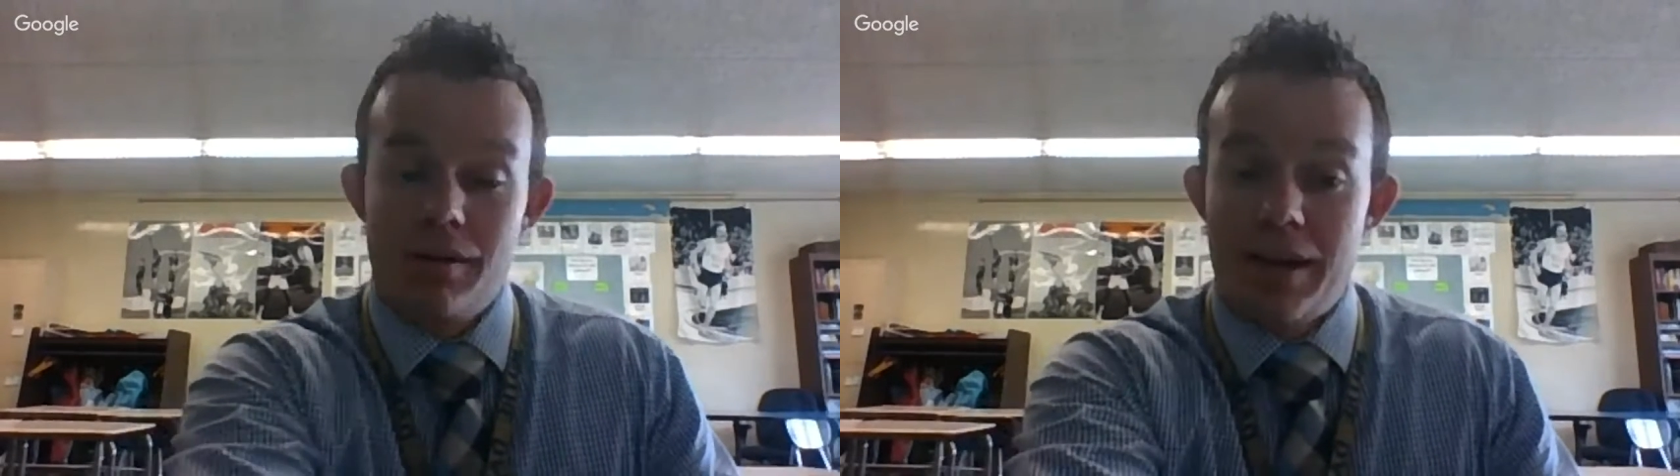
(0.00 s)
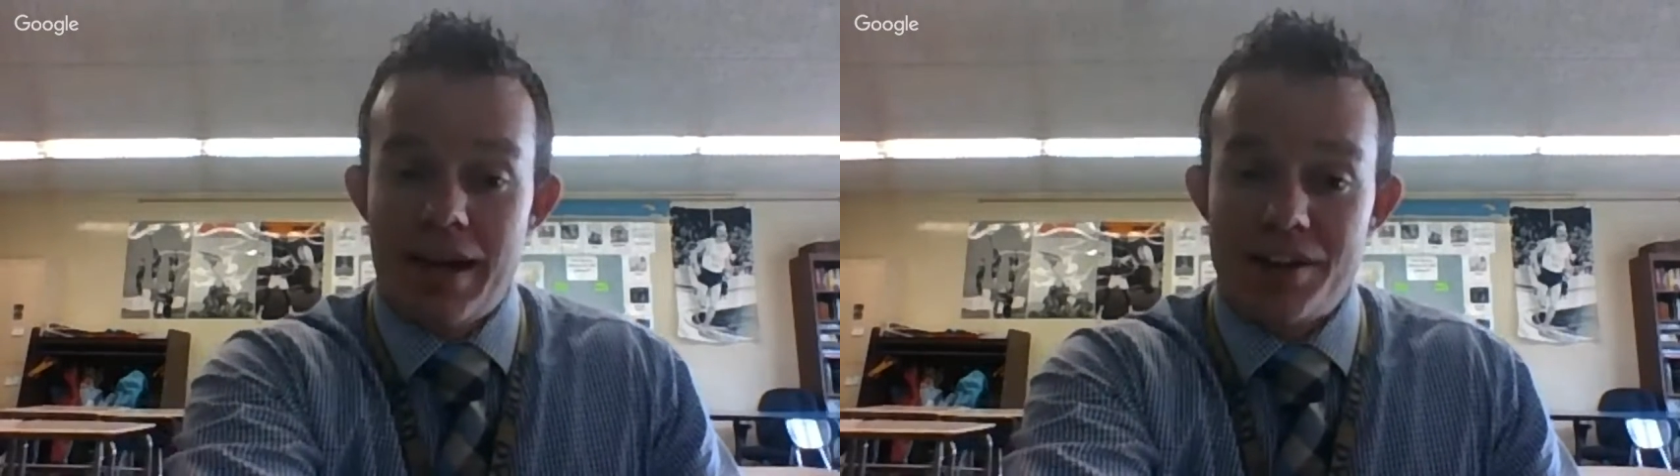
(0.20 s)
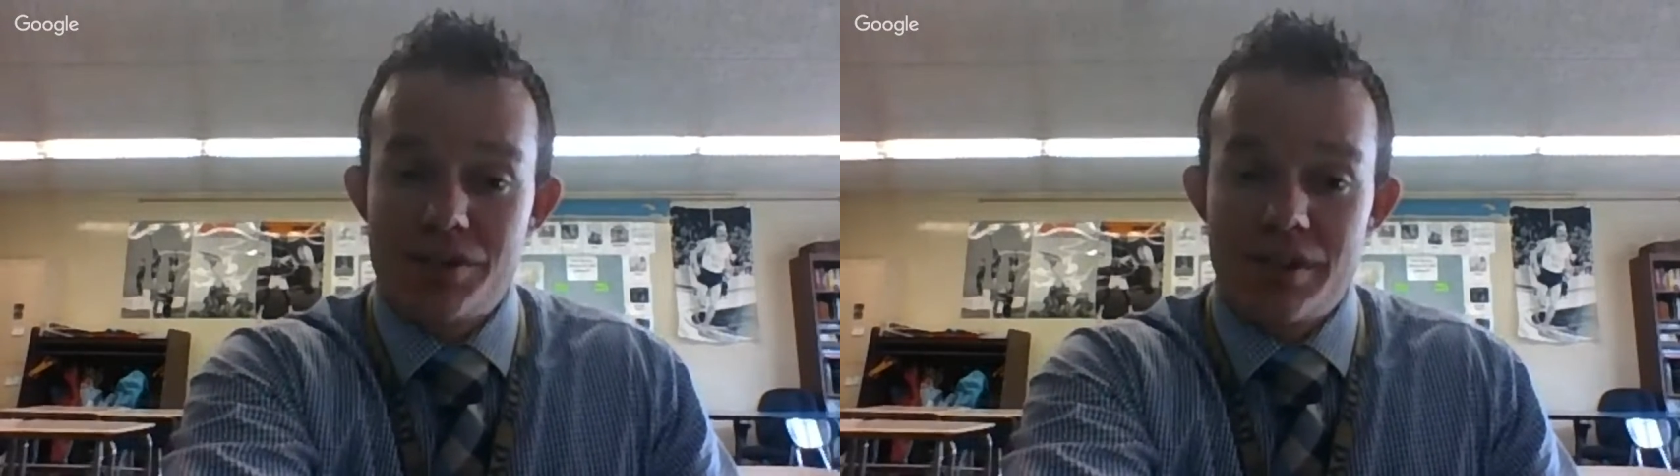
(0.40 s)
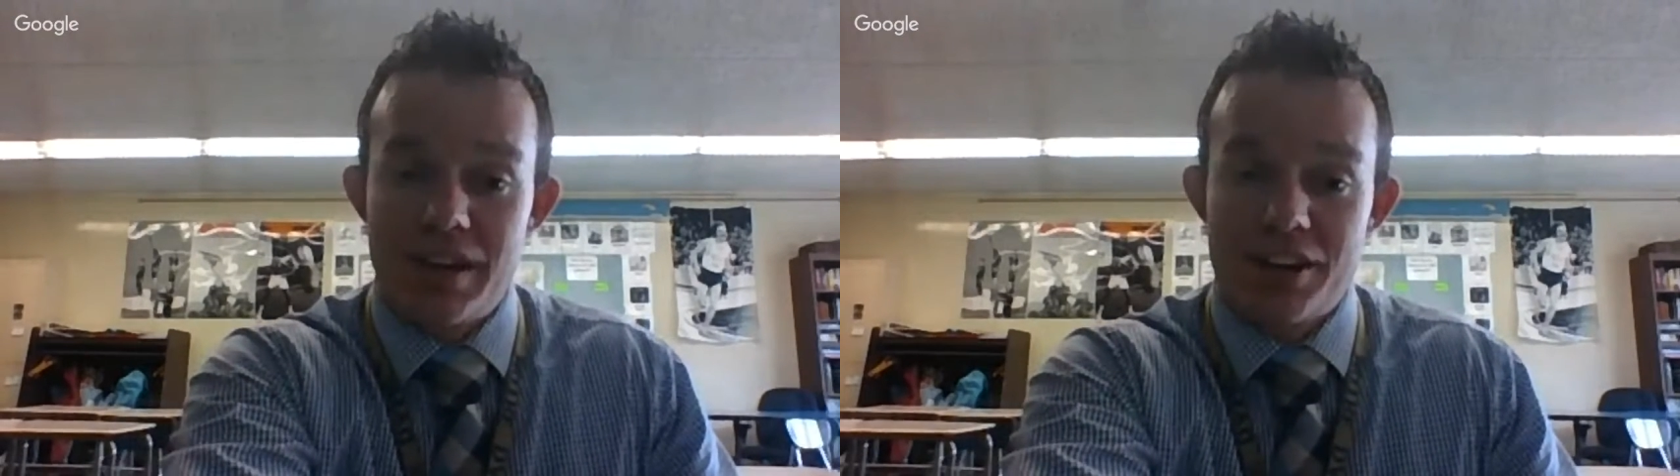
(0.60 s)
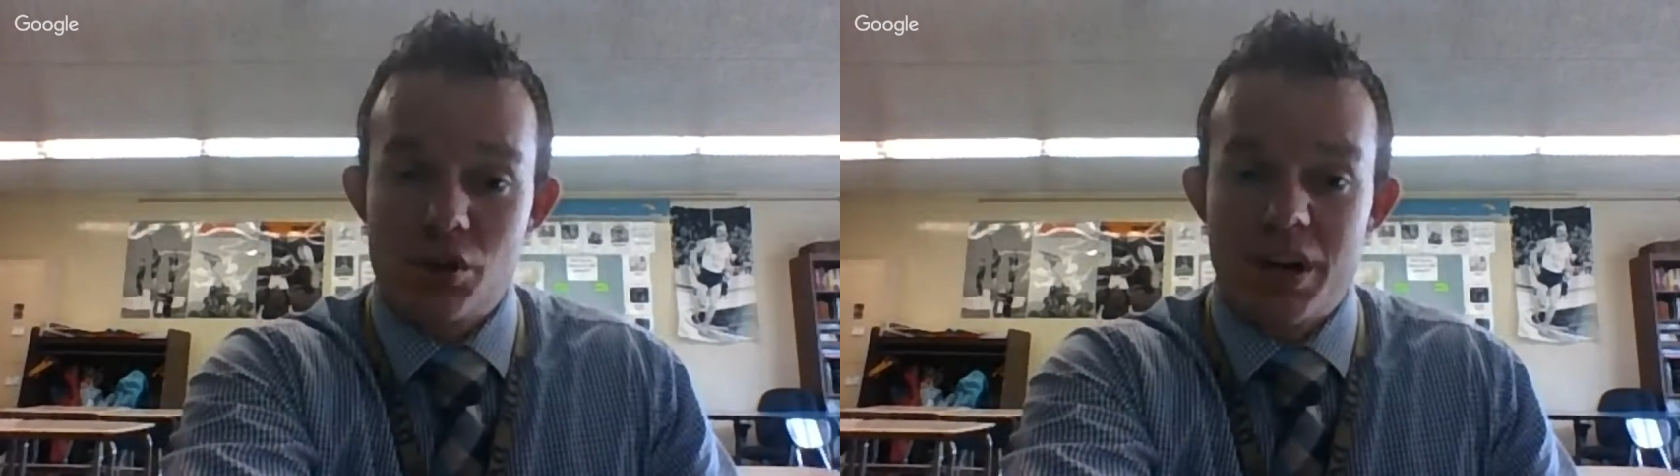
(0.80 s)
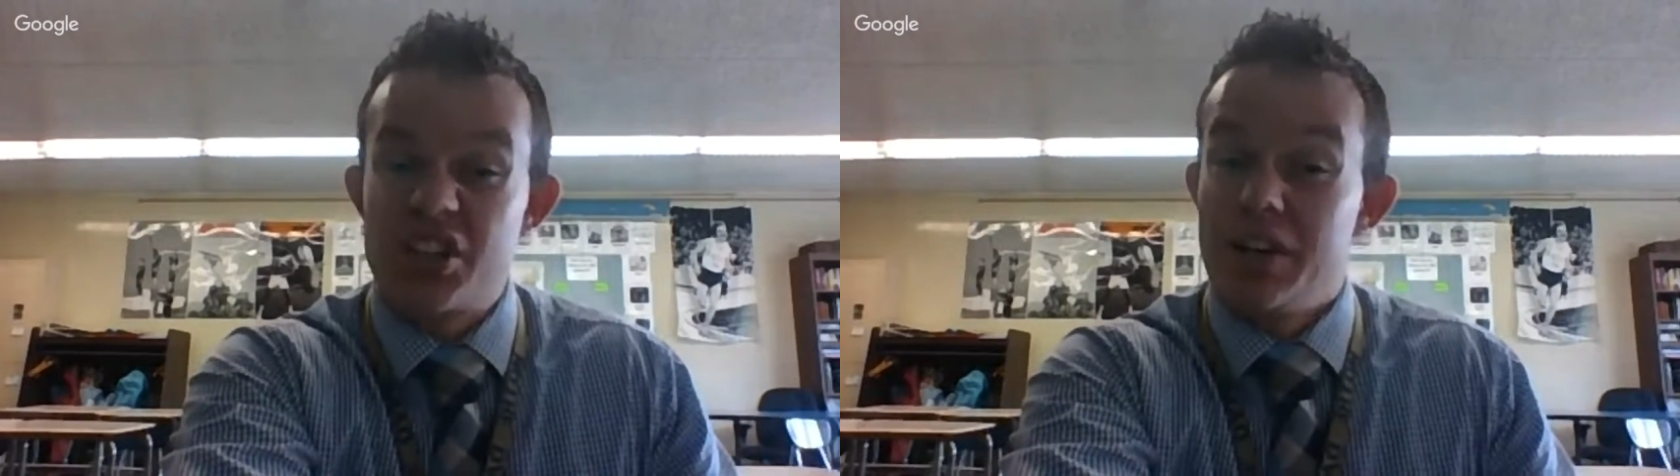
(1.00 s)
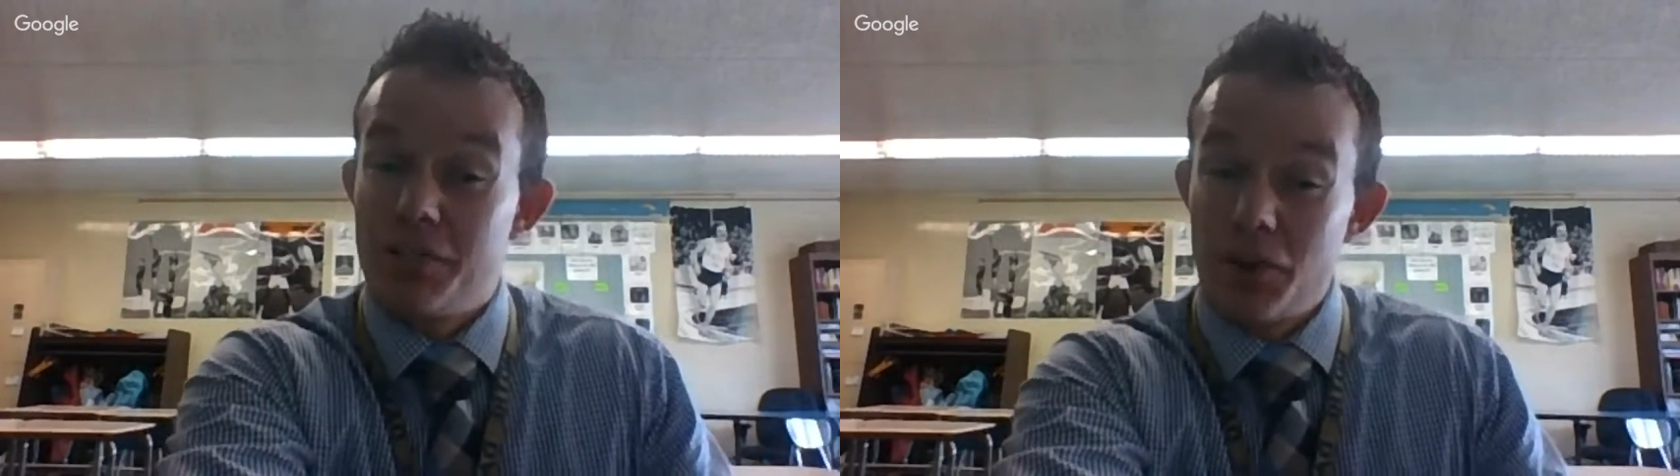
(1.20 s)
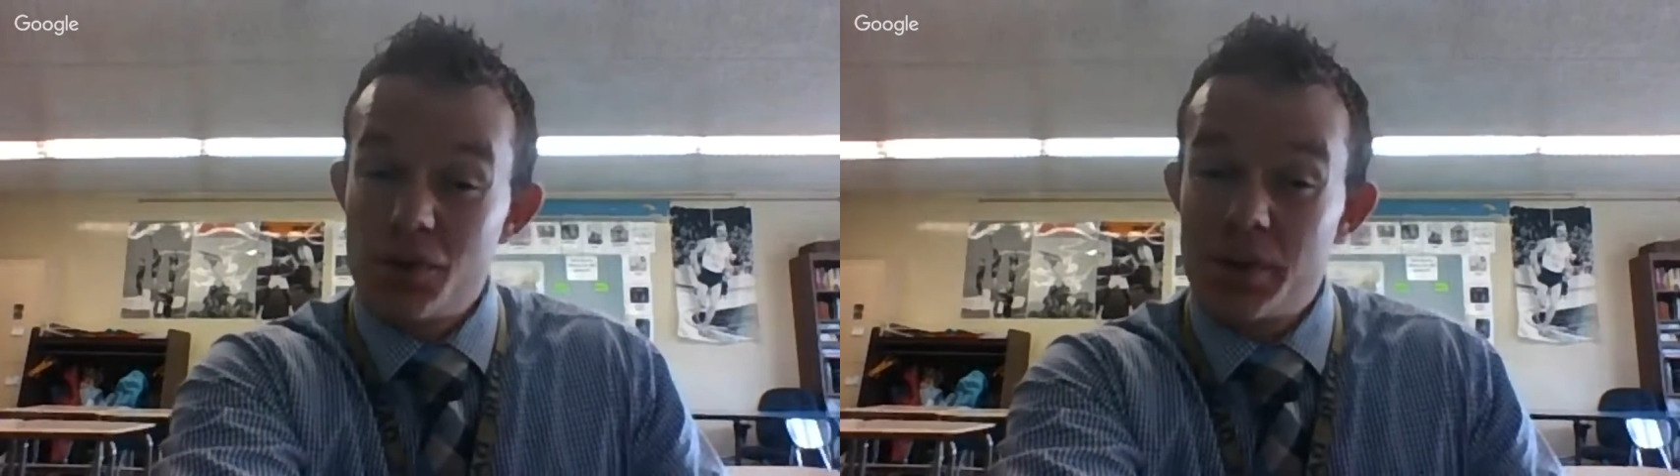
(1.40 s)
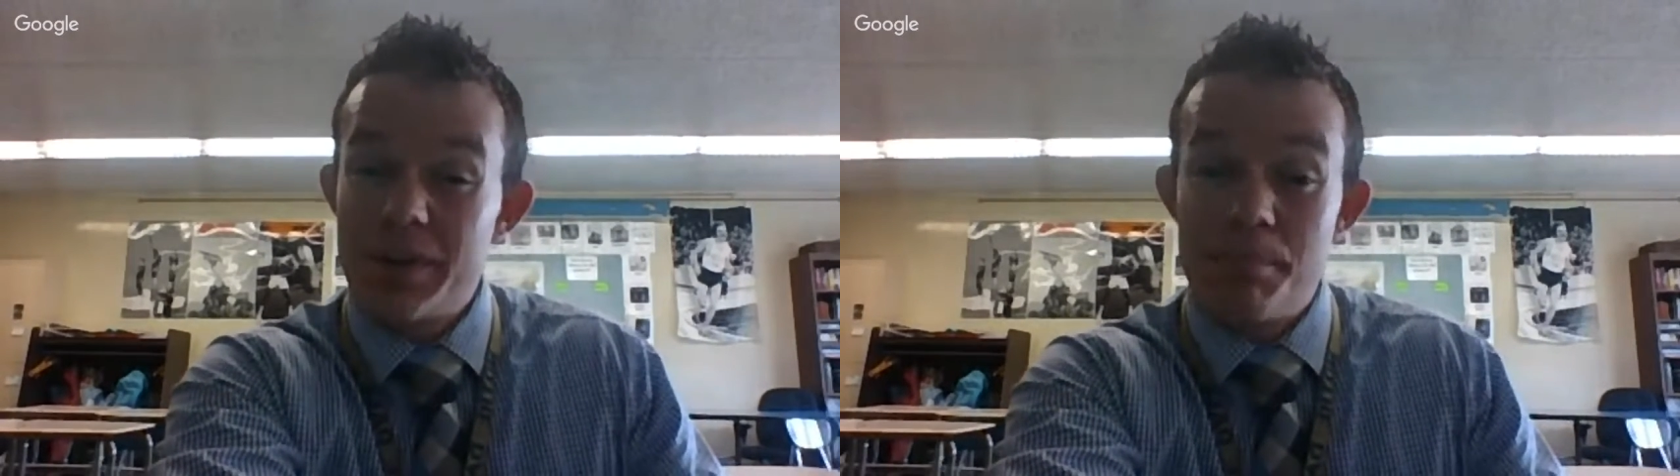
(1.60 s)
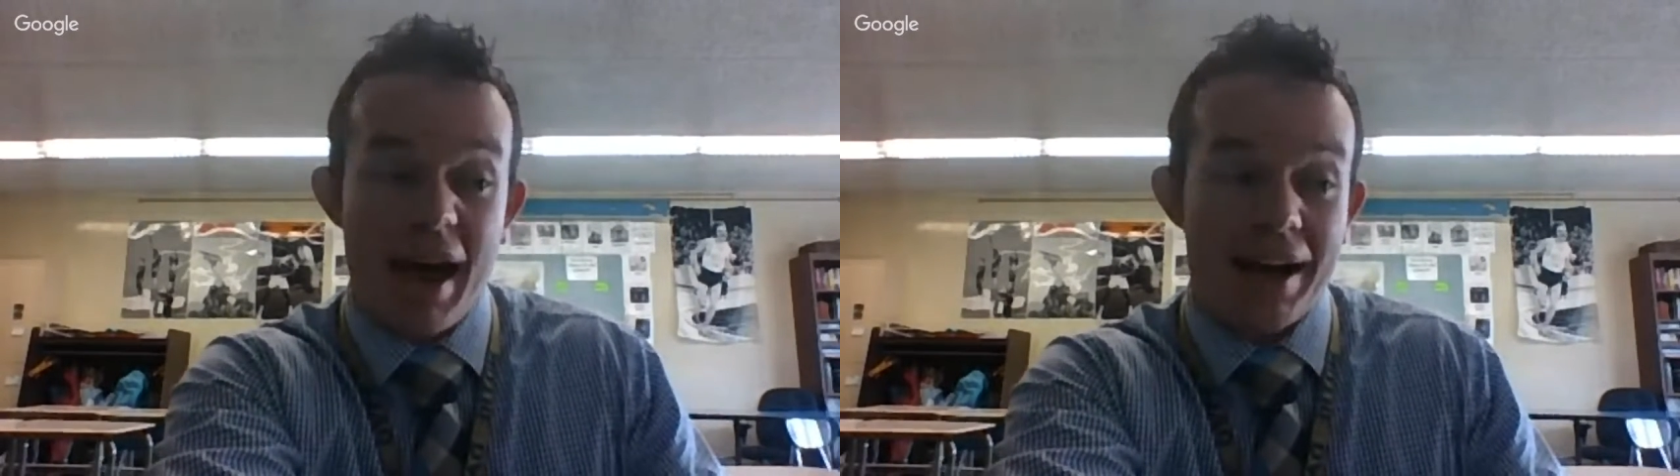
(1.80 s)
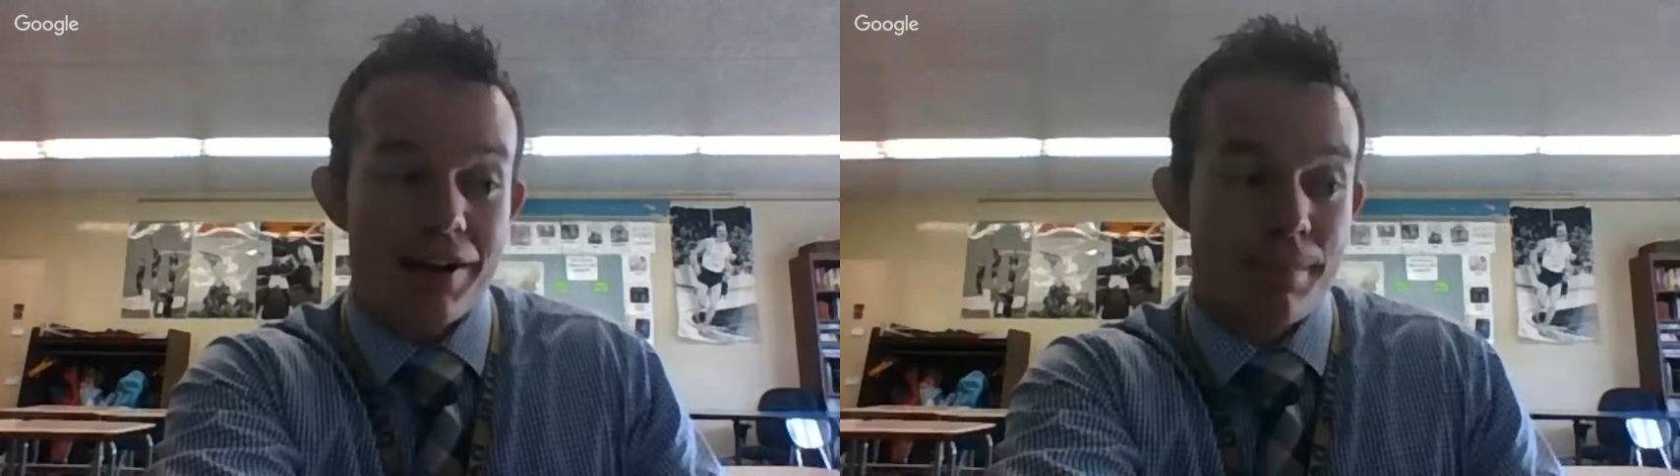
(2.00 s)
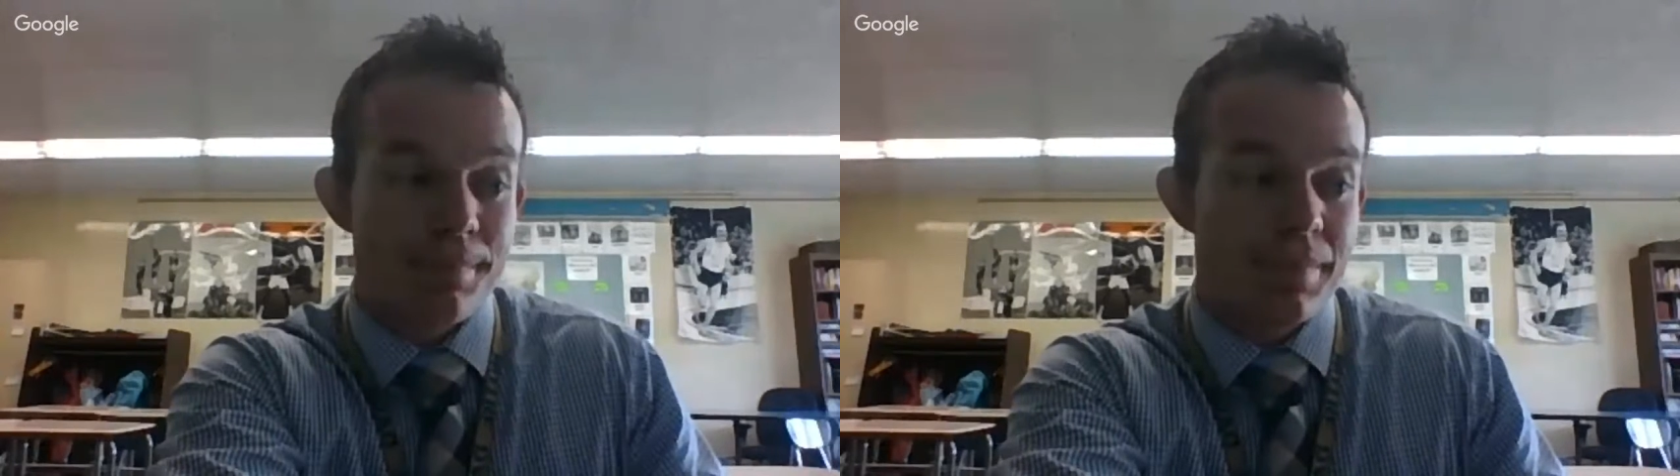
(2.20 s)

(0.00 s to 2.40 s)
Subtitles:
answer the next question, the first one on the back.